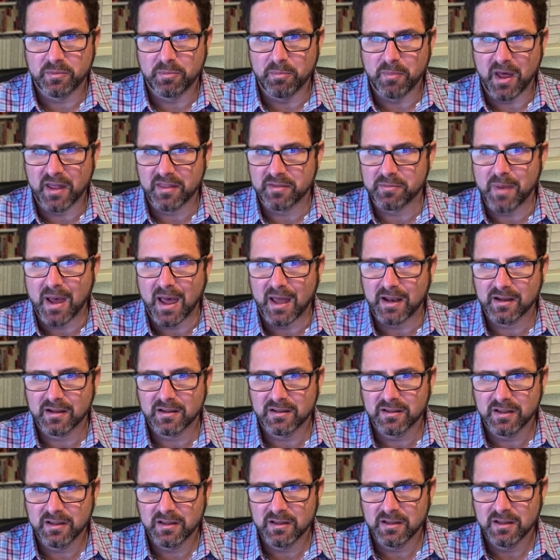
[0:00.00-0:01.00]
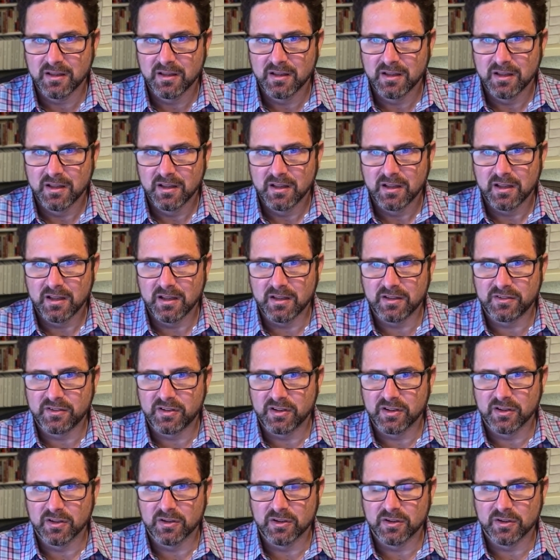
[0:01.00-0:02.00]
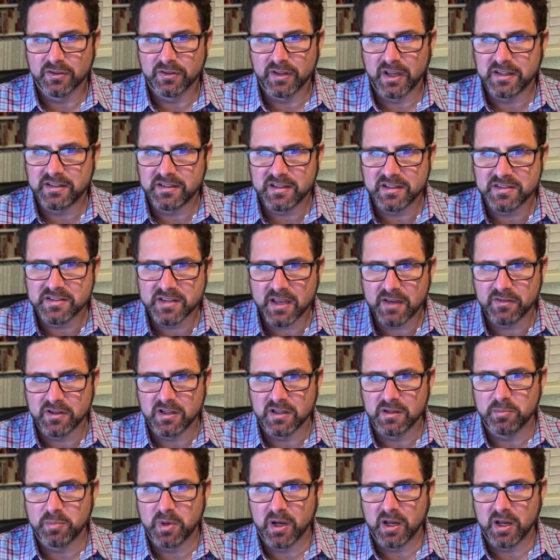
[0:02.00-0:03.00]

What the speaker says: mathematically until 1970